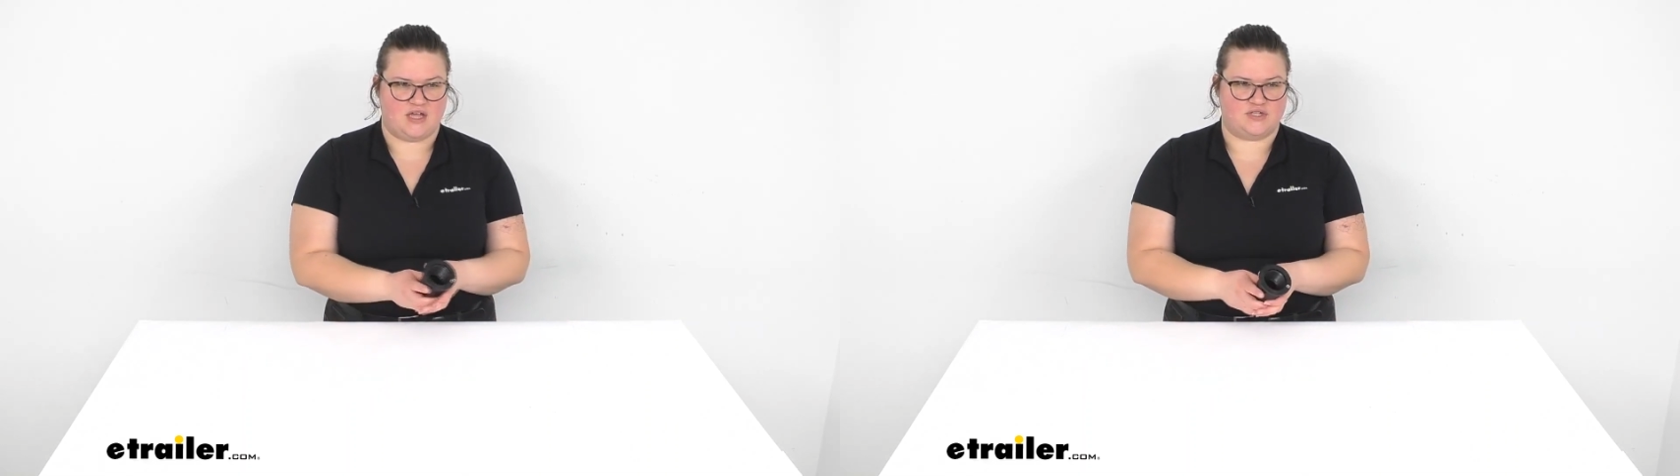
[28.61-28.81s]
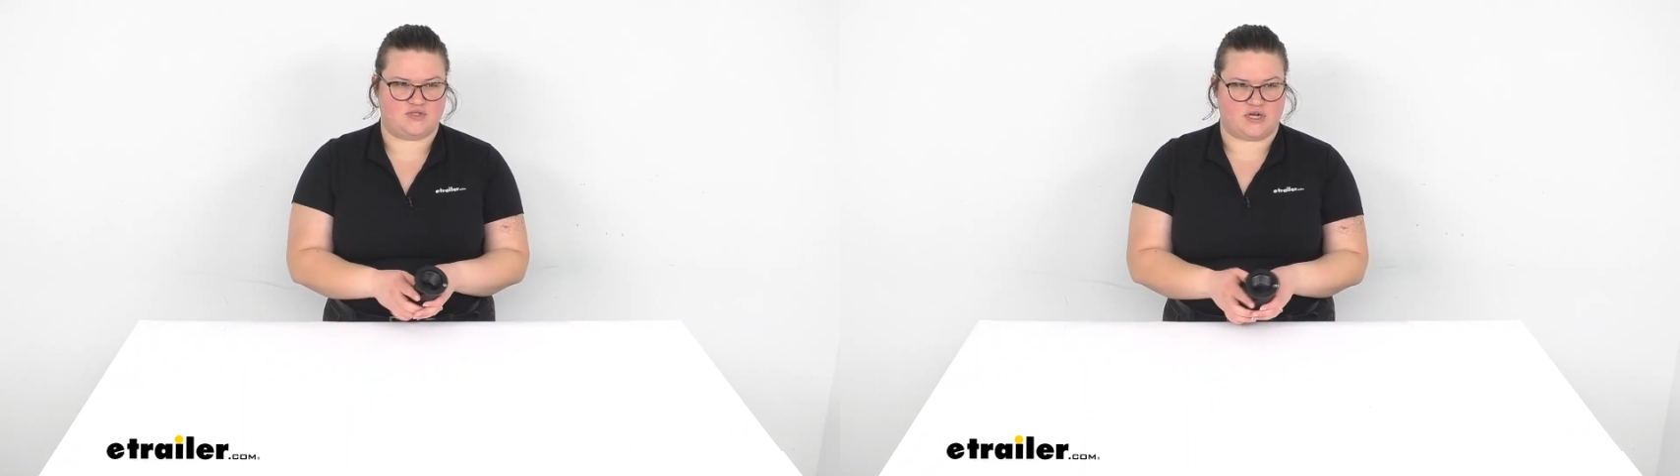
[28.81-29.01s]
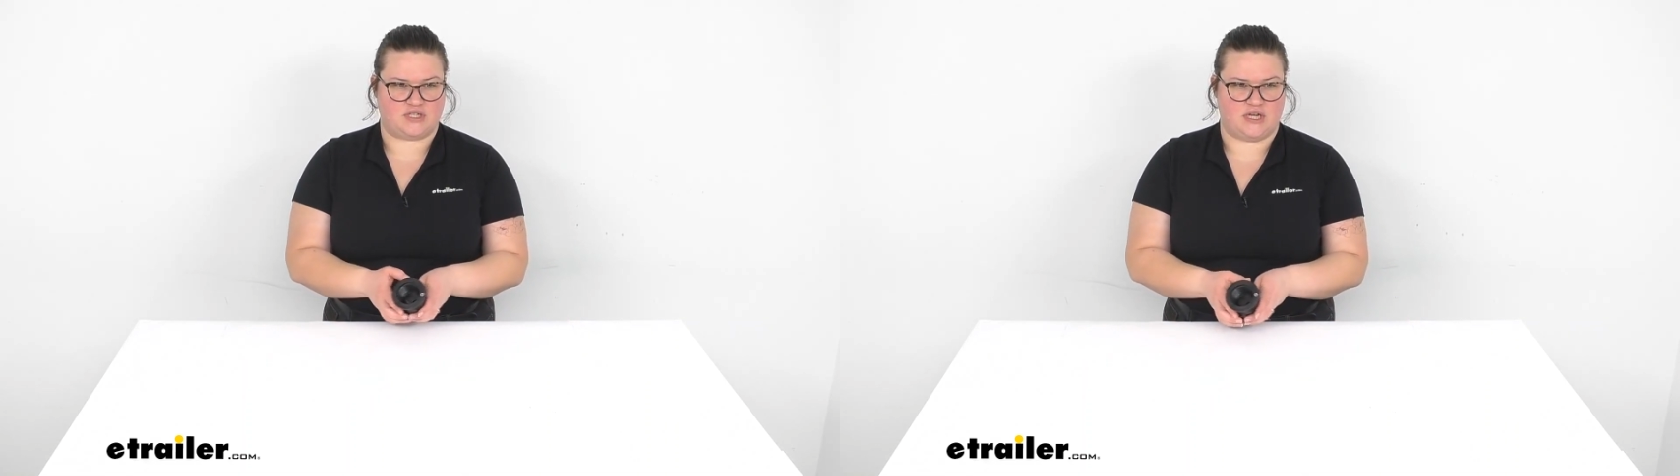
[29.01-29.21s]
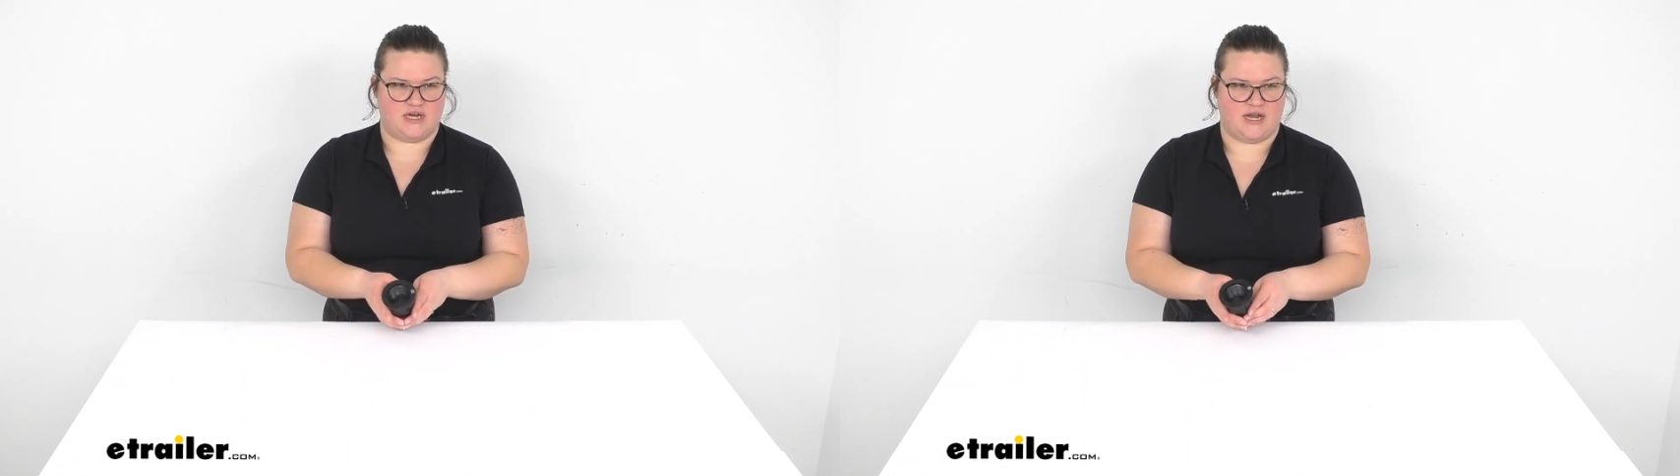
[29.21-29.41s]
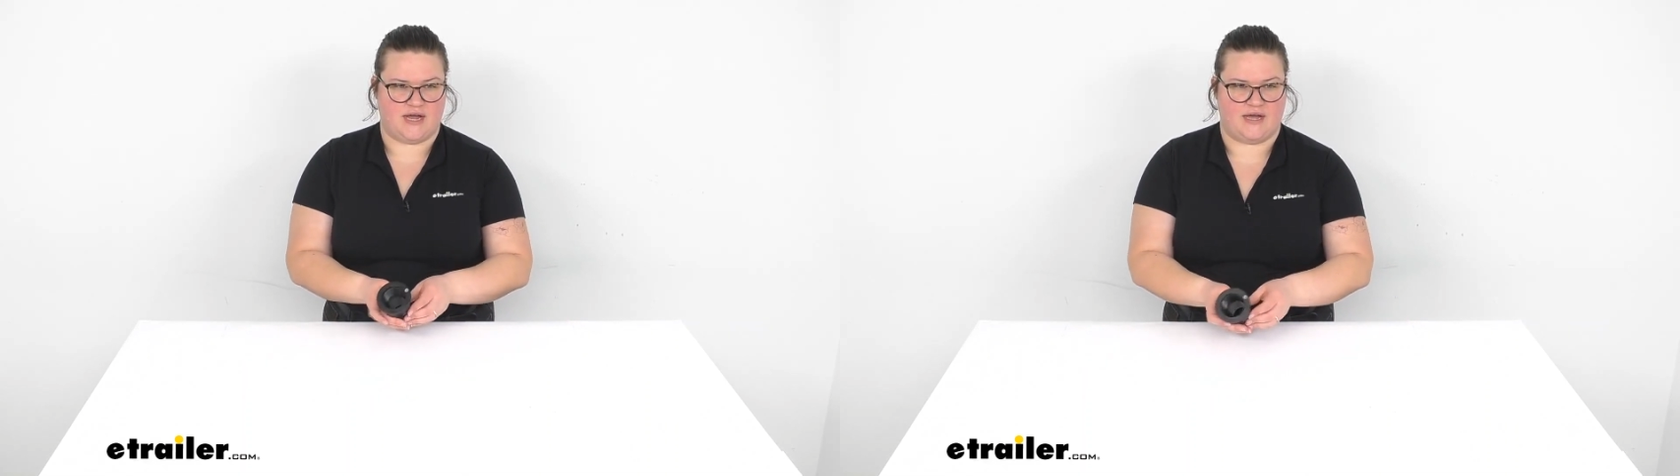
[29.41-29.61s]

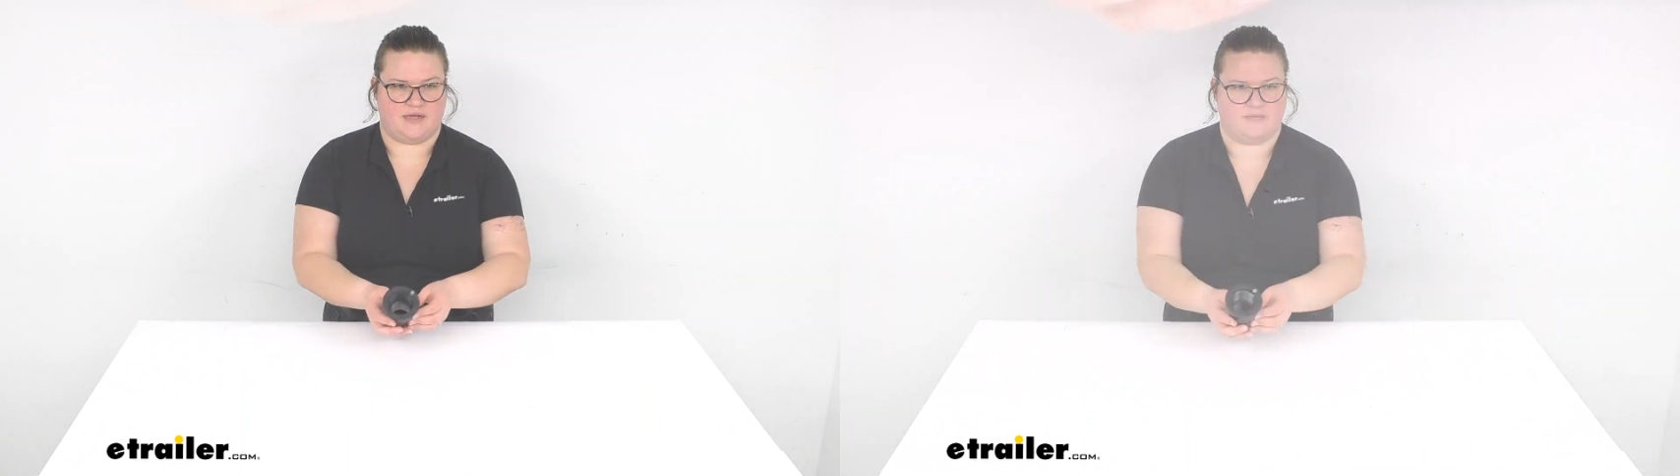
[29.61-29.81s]
construction, uh,